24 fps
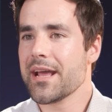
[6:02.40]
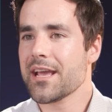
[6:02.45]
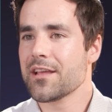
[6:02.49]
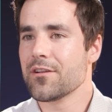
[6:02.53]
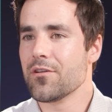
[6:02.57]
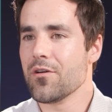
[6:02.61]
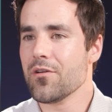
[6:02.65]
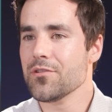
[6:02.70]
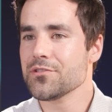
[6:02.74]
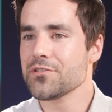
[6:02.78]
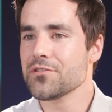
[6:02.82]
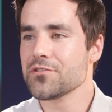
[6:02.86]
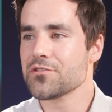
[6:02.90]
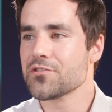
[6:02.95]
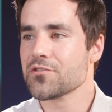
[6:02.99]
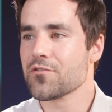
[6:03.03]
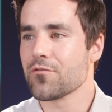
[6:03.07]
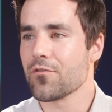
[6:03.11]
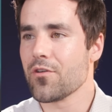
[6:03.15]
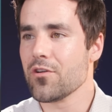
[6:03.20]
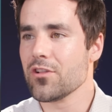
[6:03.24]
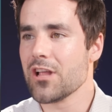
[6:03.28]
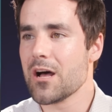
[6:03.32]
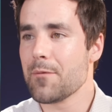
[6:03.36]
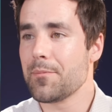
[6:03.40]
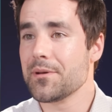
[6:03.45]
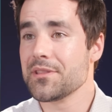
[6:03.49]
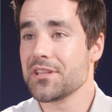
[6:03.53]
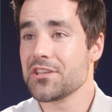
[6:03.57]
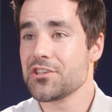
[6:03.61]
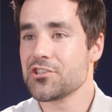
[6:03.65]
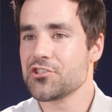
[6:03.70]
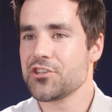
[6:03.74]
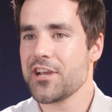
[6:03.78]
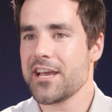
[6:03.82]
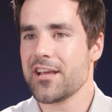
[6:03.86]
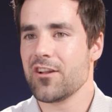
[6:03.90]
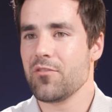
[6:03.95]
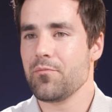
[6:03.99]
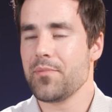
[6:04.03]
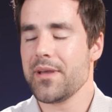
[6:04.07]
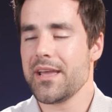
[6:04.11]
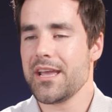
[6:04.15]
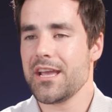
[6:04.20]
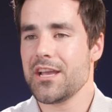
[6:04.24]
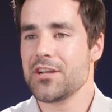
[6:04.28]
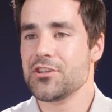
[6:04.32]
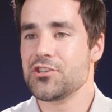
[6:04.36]
I can also scroll up on this channel
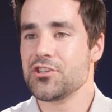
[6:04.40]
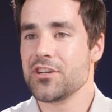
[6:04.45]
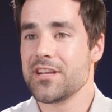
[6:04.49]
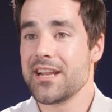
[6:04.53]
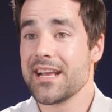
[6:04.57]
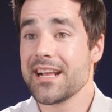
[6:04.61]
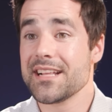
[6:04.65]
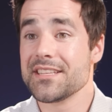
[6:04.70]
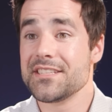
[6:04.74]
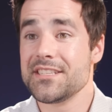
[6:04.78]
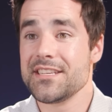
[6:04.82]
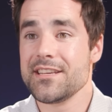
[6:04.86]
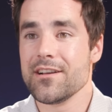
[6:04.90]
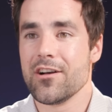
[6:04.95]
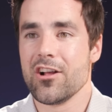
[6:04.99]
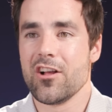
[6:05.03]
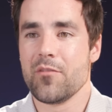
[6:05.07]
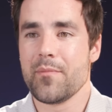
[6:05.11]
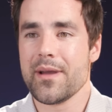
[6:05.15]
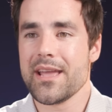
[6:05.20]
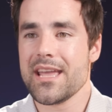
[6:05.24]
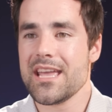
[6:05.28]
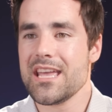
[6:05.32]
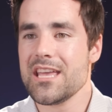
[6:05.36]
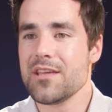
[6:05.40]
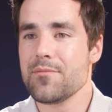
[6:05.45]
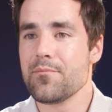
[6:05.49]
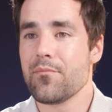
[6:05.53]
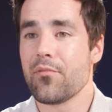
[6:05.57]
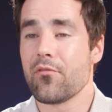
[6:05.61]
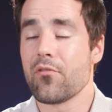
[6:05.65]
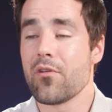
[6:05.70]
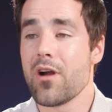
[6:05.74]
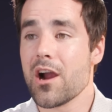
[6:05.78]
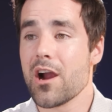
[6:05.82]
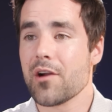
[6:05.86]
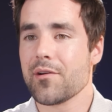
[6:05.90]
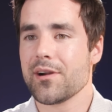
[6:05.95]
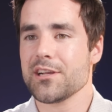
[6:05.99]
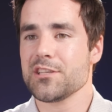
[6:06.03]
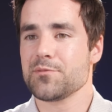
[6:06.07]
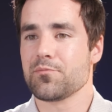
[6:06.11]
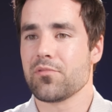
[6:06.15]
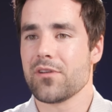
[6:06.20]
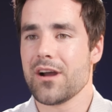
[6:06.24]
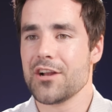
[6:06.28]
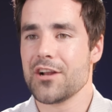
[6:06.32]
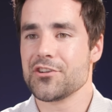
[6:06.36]
page and I can see all my in
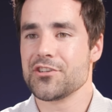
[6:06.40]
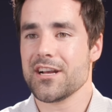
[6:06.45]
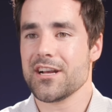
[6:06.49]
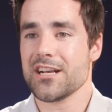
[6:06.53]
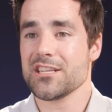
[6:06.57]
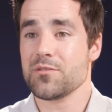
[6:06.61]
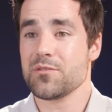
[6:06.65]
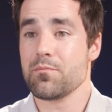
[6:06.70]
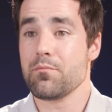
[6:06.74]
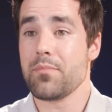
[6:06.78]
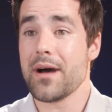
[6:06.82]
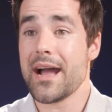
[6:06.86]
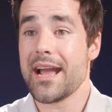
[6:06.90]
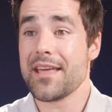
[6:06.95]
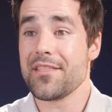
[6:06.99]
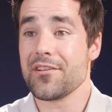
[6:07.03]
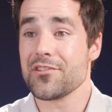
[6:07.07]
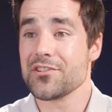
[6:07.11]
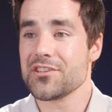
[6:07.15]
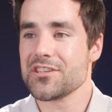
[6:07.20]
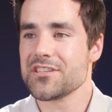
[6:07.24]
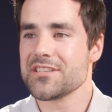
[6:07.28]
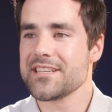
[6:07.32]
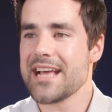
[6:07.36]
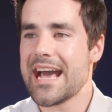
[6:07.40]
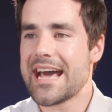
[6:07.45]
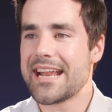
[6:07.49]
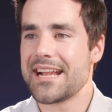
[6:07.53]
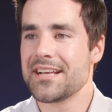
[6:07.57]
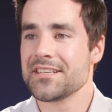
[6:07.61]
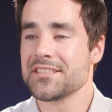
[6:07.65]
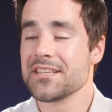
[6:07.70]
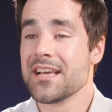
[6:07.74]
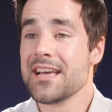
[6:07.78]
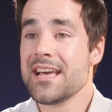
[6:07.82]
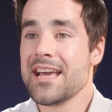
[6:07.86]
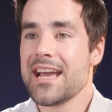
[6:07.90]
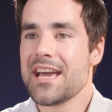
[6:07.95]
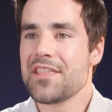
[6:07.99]
progress projects by their status.